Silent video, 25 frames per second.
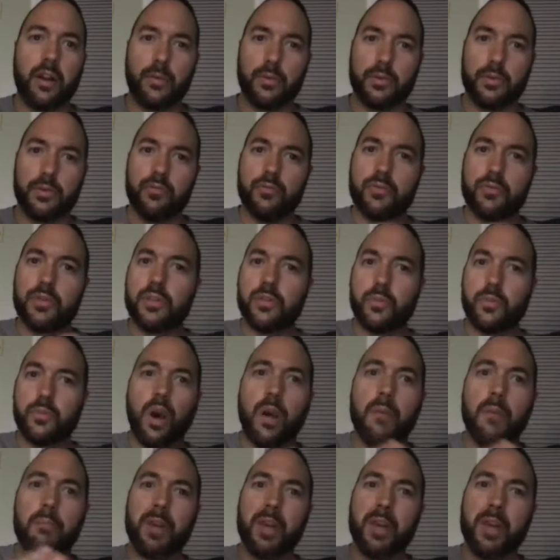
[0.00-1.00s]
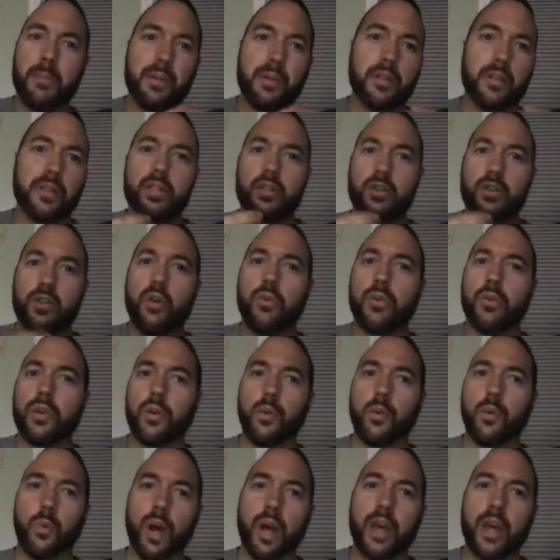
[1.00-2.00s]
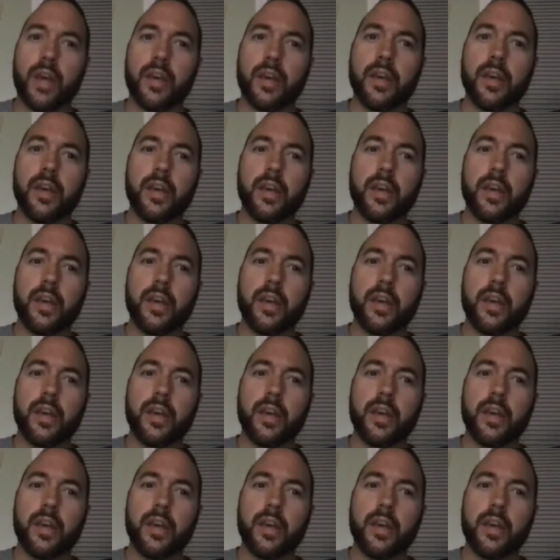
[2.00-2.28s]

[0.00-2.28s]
was the reason why maybe it didn't go your way.